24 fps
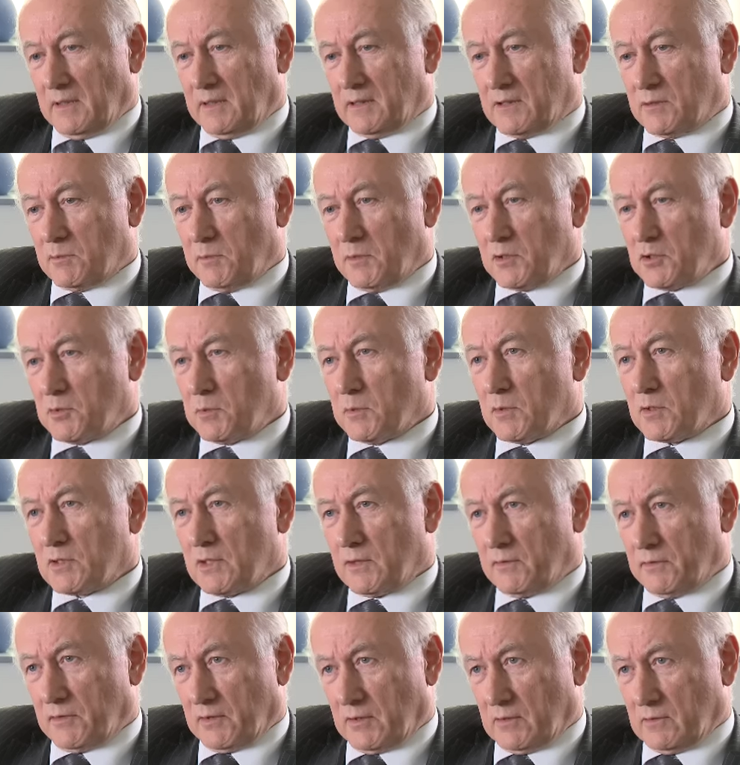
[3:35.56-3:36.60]
it's much more
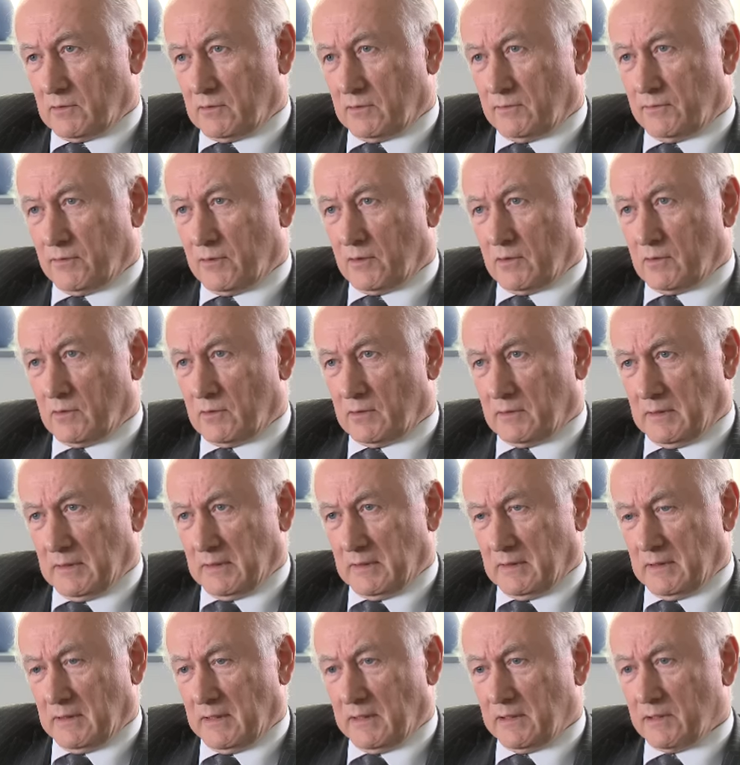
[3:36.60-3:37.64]
difficult for
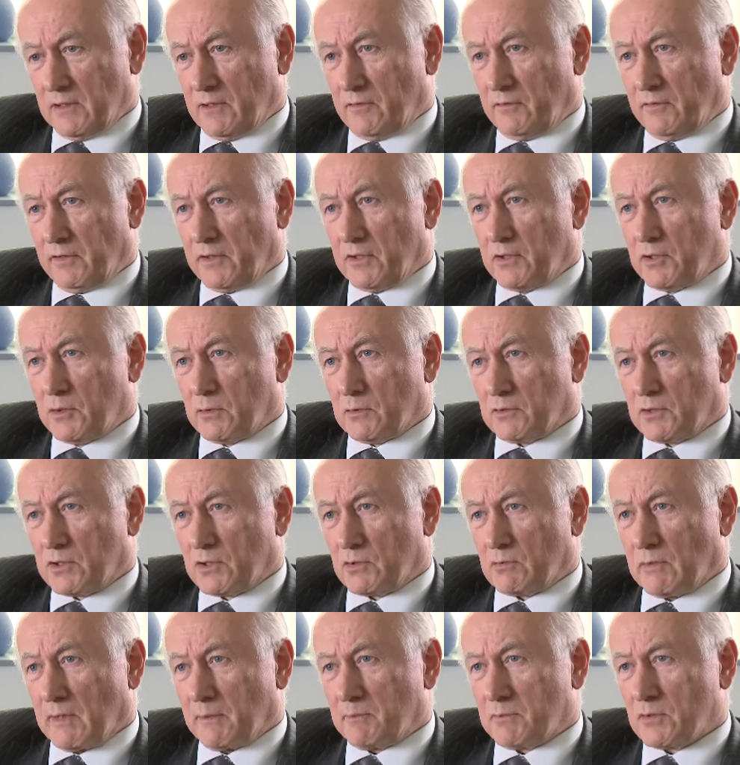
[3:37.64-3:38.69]
uh, individuals
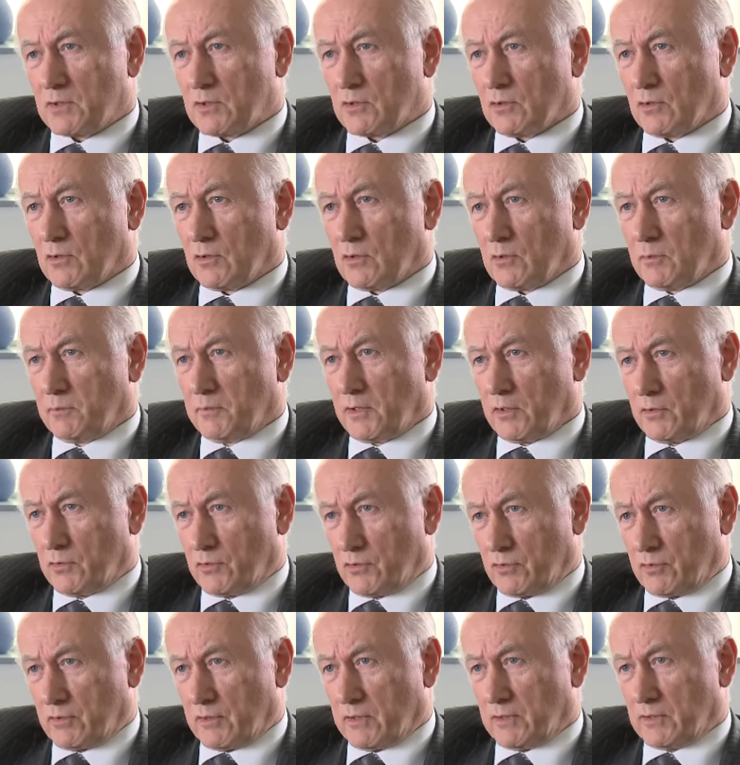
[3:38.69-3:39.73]
to absorb
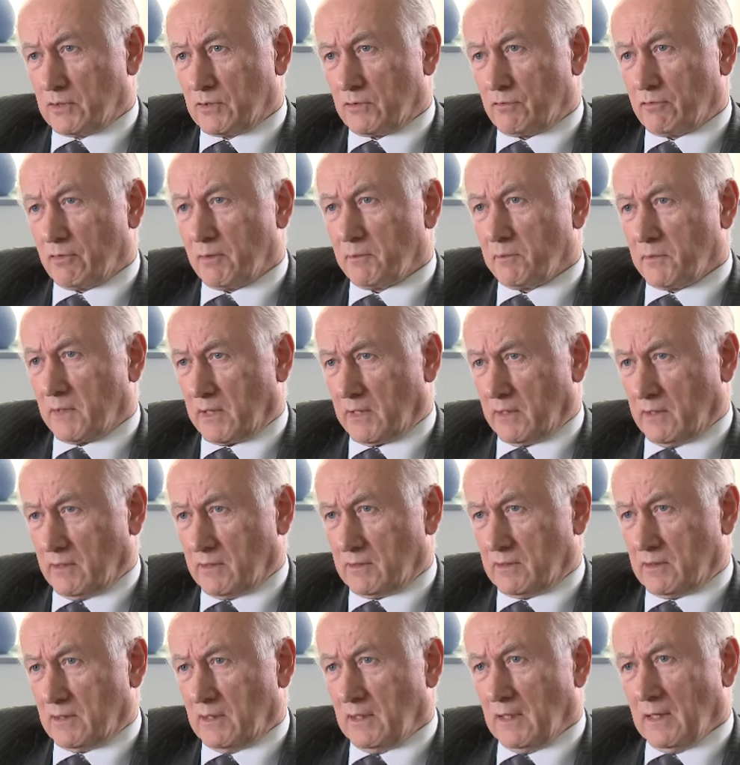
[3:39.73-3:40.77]
nutrients from the
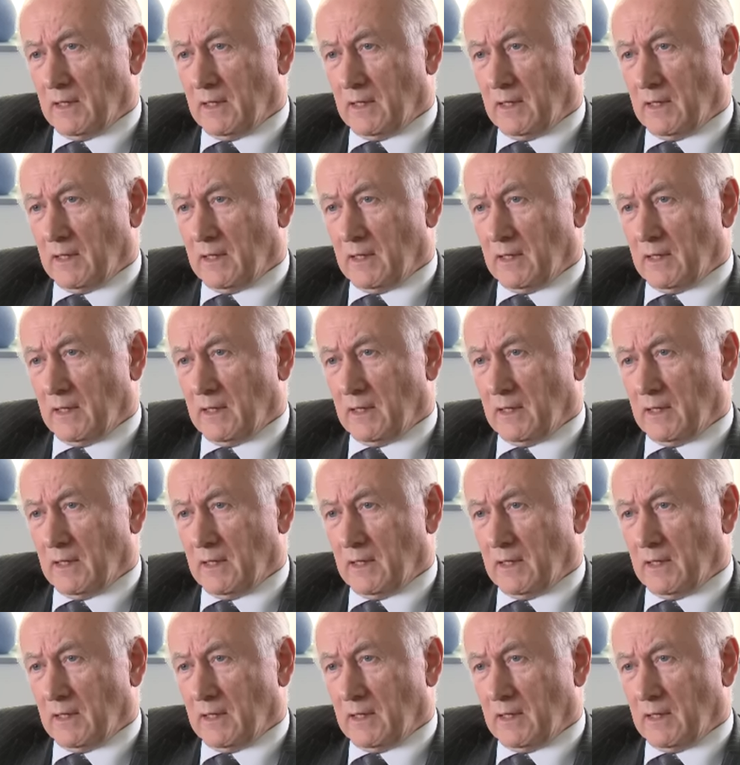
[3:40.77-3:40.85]
gut.